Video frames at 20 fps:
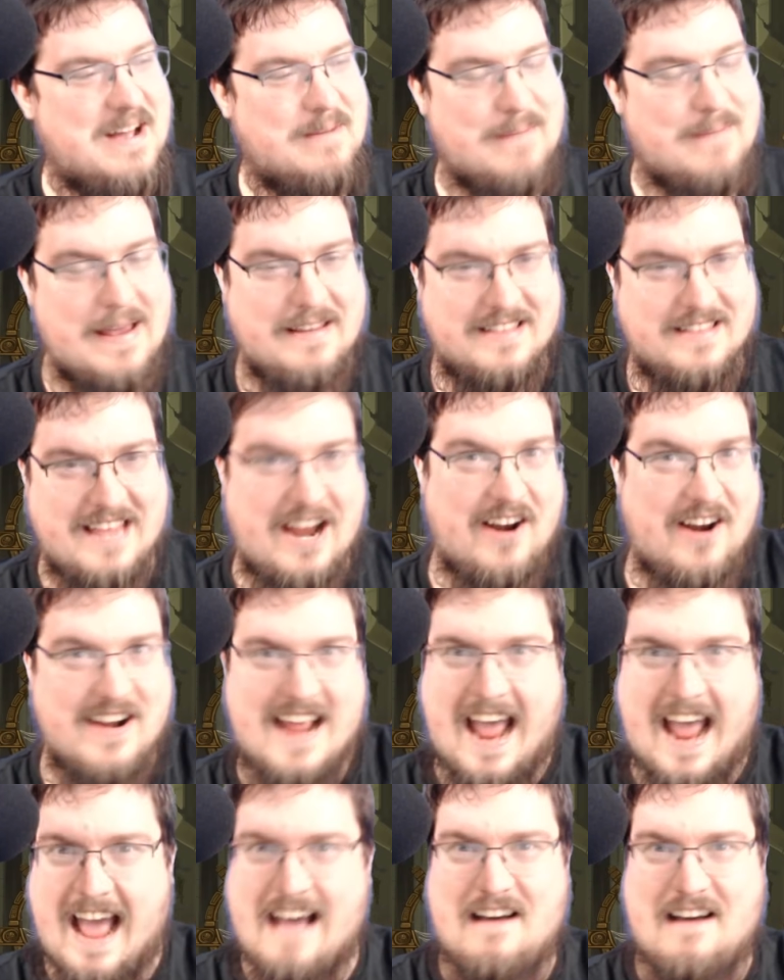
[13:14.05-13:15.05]
They
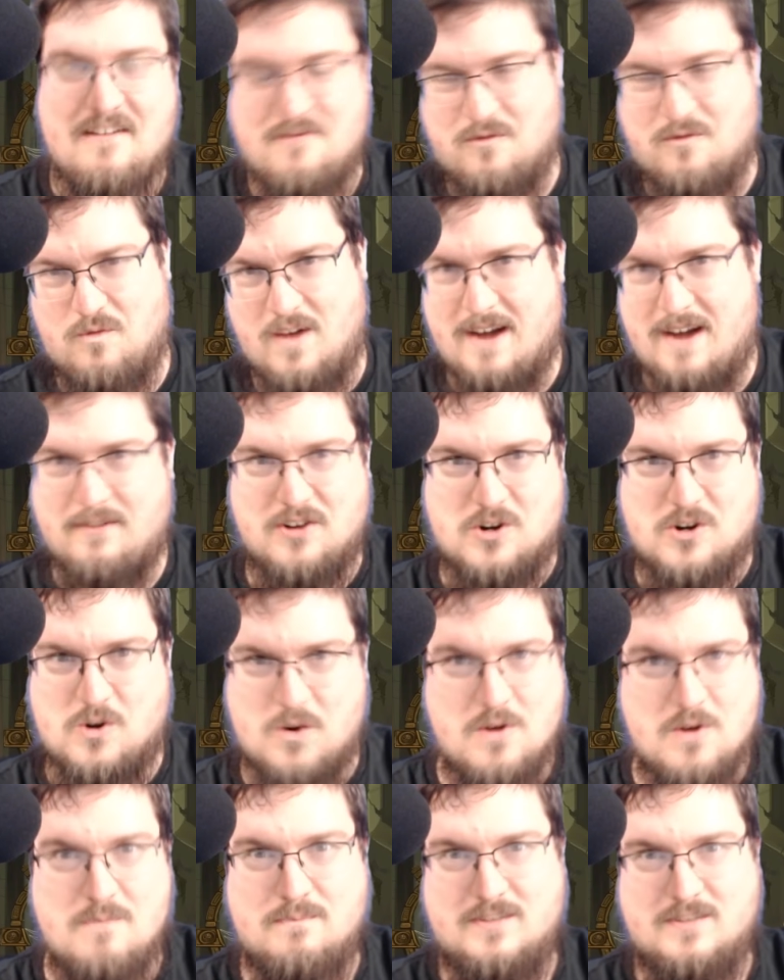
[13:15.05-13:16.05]
already have whatever
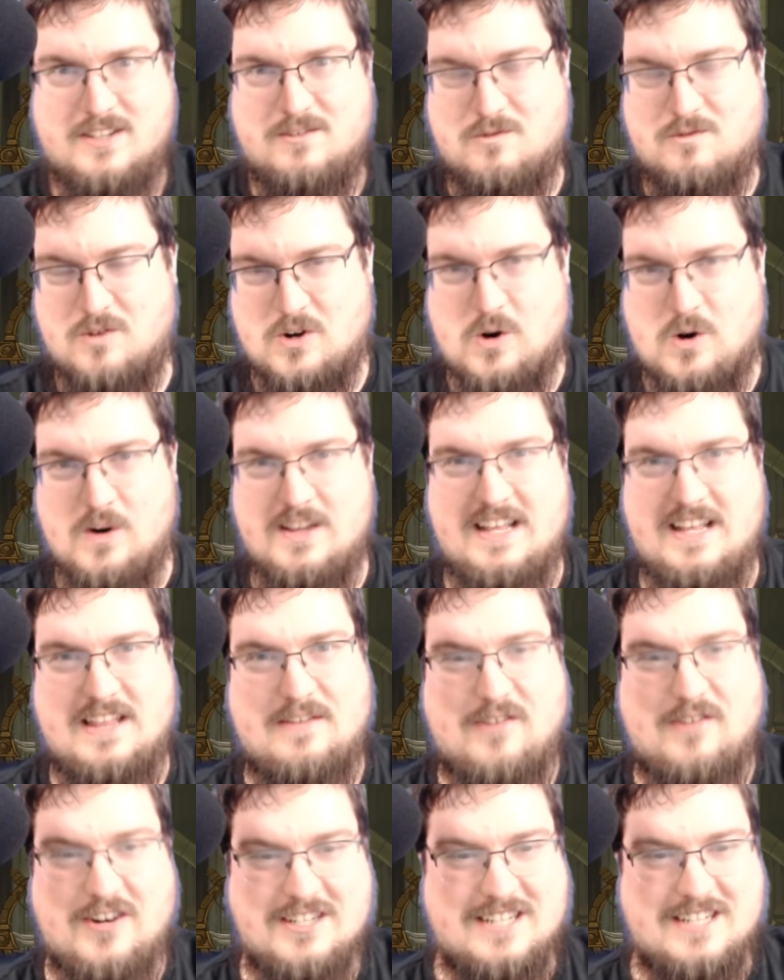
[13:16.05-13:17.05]
groups recorded that
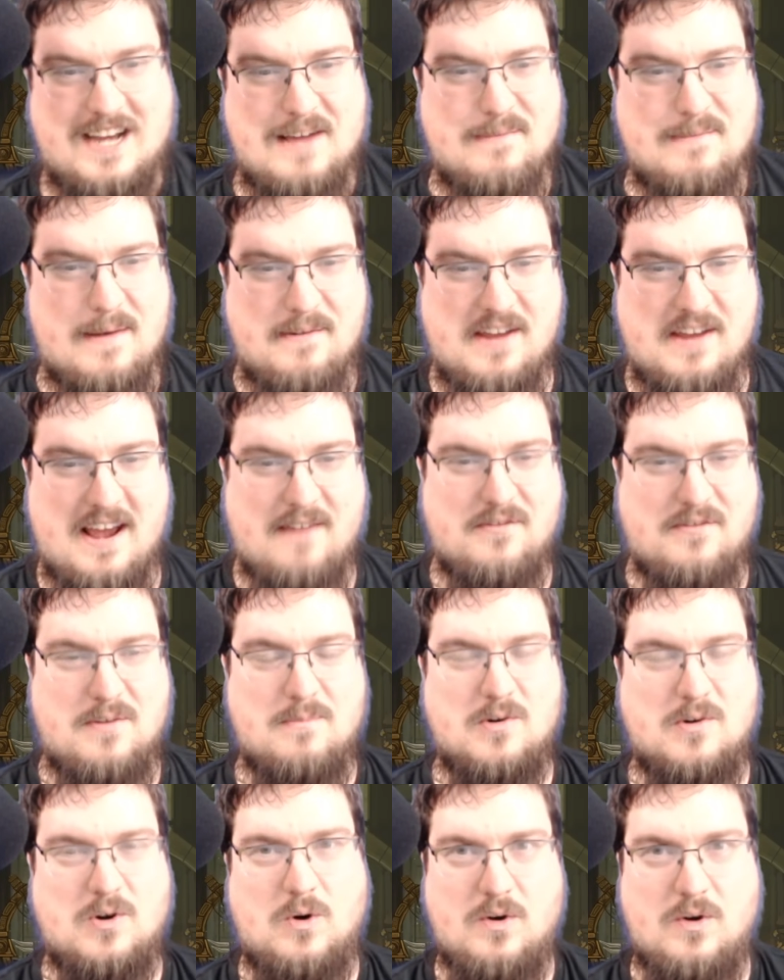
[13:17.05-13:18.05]
the first time. Maybe have
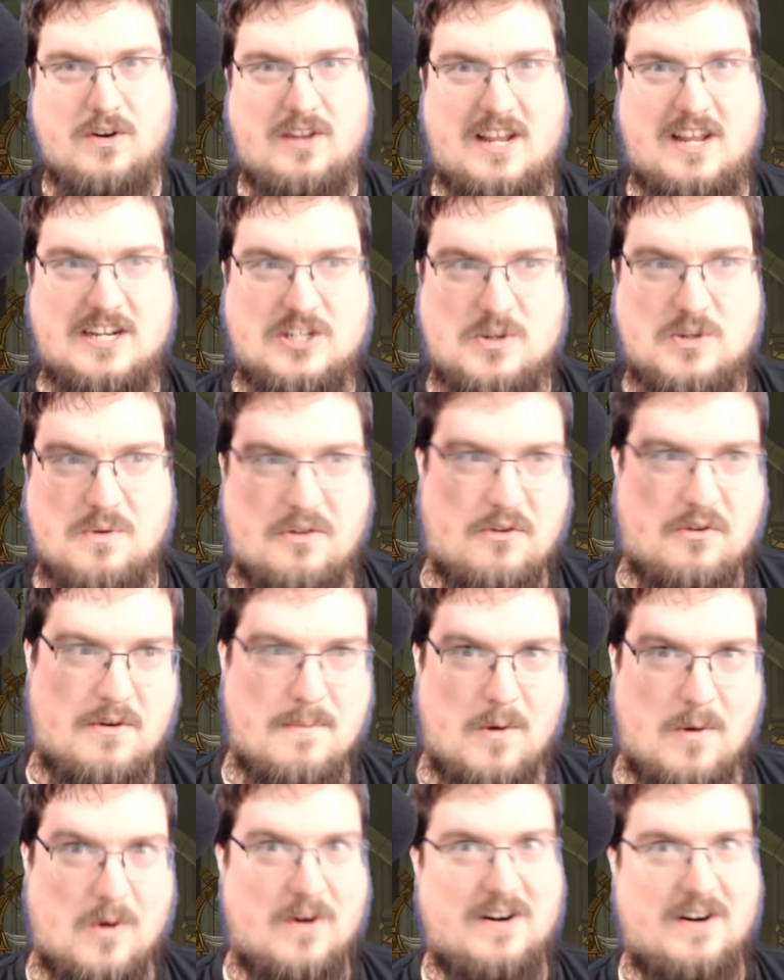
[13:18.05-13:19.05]
them record like 2 or 3
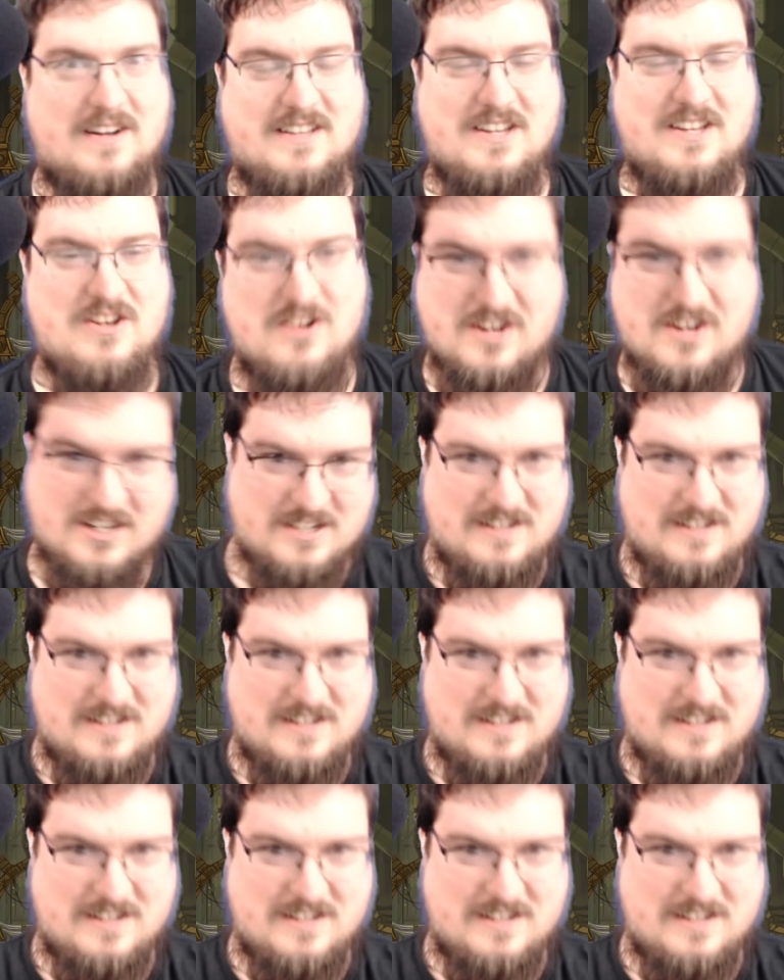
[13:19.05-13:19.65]
more, and then you could